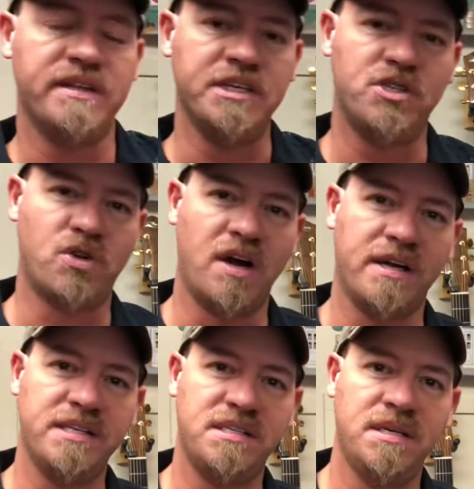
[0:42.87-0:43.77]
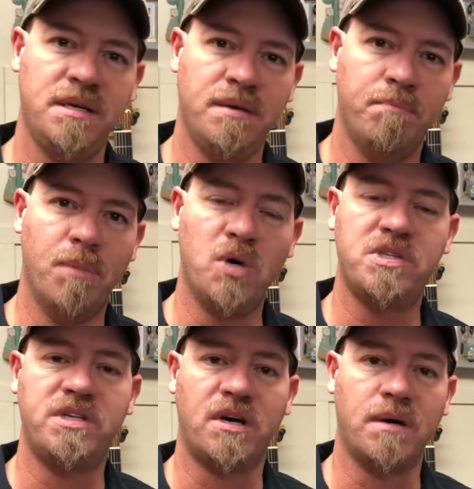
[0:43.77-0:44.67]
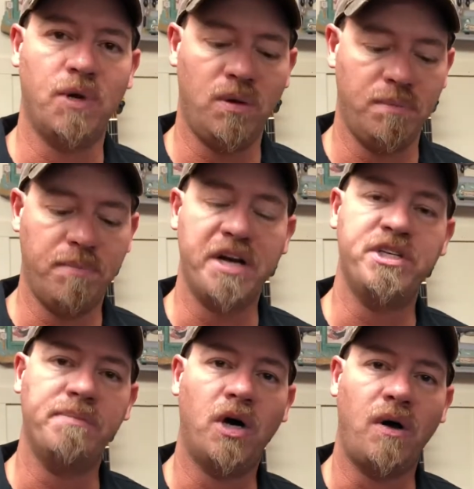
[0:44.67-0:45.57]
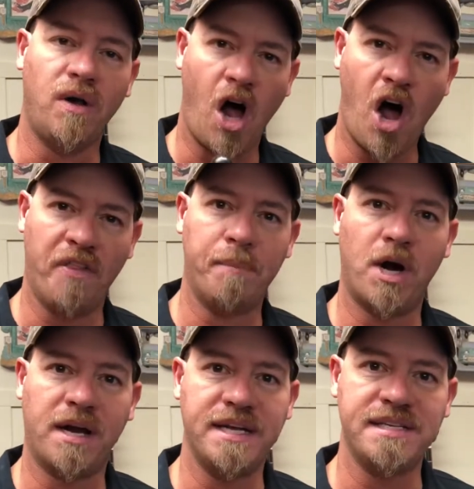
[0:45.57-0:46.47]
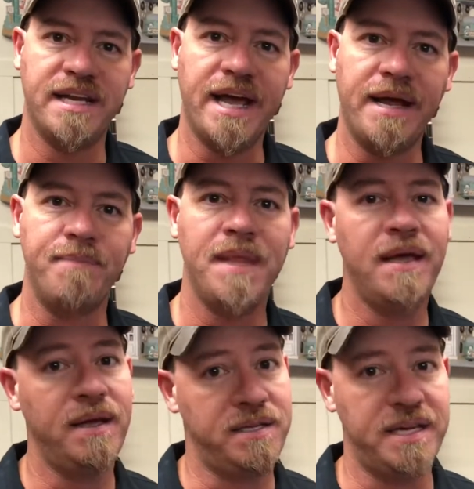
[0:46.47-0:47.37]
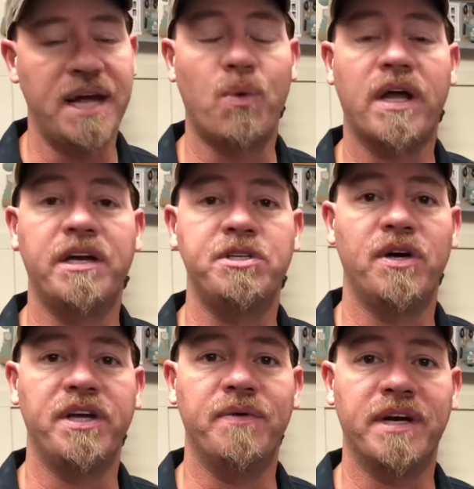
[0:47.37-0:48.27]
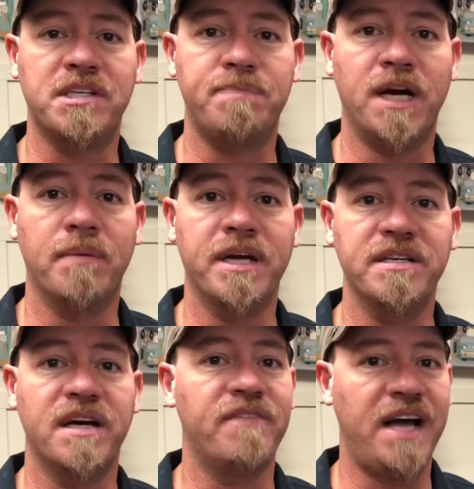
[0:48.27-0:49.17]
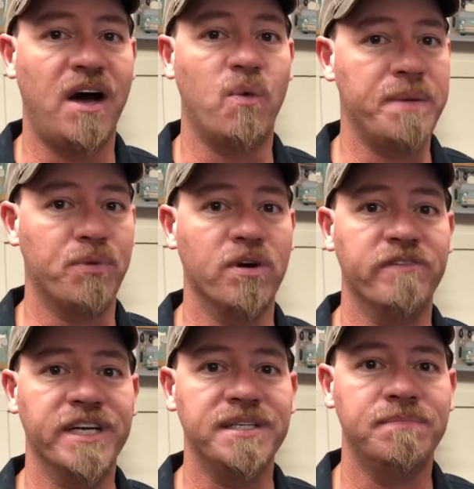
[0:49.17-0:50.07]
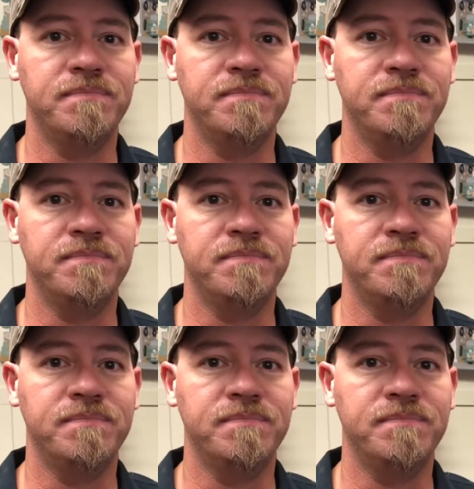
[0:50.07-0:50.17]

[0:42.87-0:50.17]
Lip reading: the strongest, most durable bungee ball on the market today. Today we're going to show you an experiment of how we prove it.